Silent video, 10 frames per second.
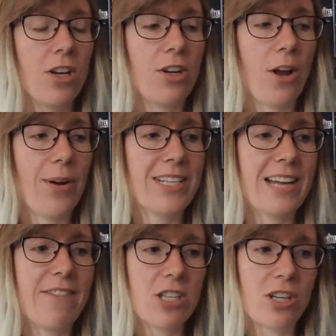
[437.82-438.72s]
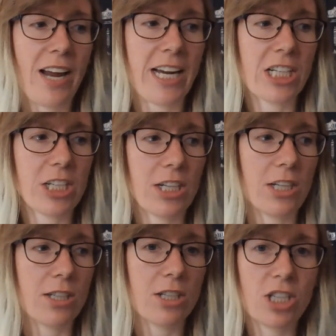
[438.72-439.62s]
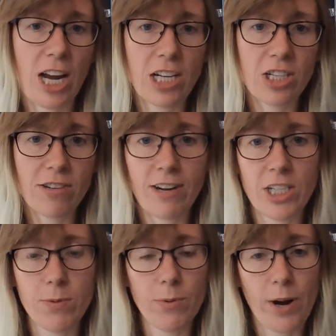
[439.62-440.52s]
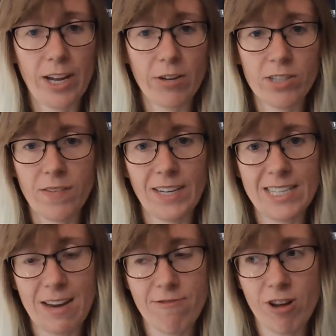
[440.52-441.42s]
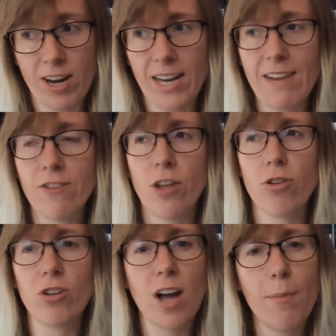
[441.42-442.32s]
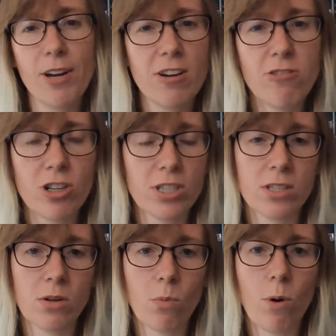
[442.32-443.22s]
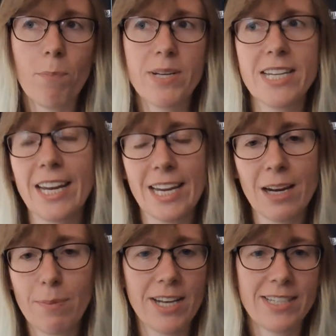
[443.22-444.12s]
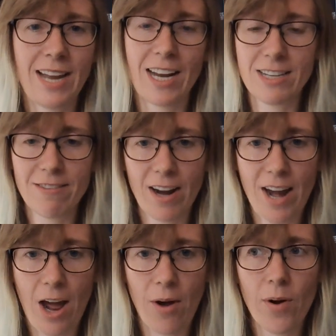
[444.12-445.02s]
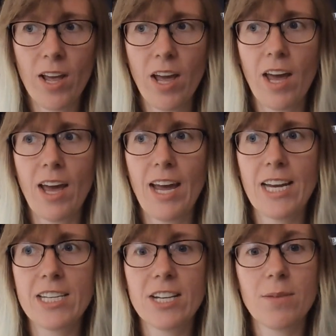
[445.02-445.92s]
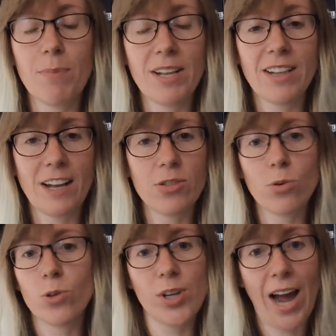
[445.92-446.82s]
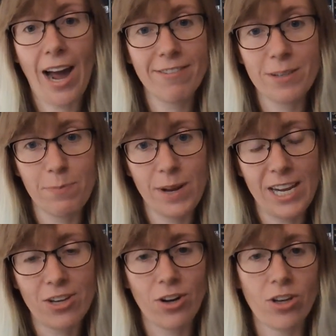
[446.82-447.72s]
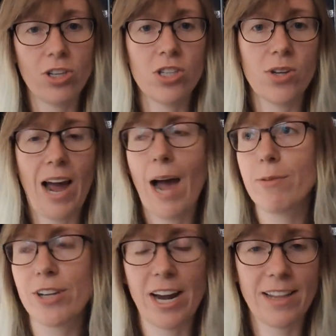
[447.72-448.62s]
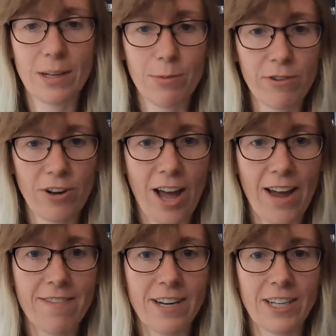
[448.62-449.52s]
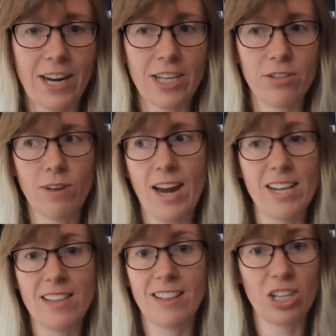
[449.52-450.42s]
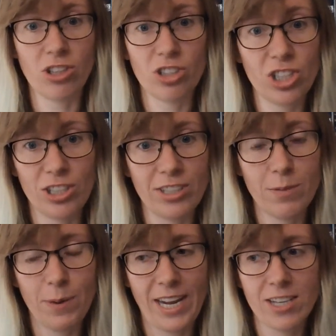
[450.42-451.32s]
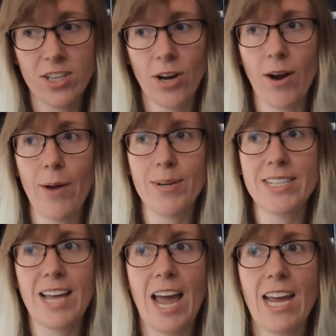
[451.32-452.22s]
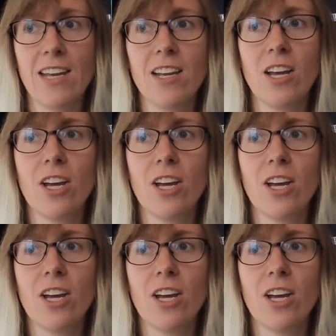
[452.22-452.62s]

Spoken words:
it's never too late to change career and to be working on something different. And even though you're coming across as one particular personality right now, it doesn't mean that that's all you have to be. You can do absolutely anything with your life and anything that you choose to be. So I would say,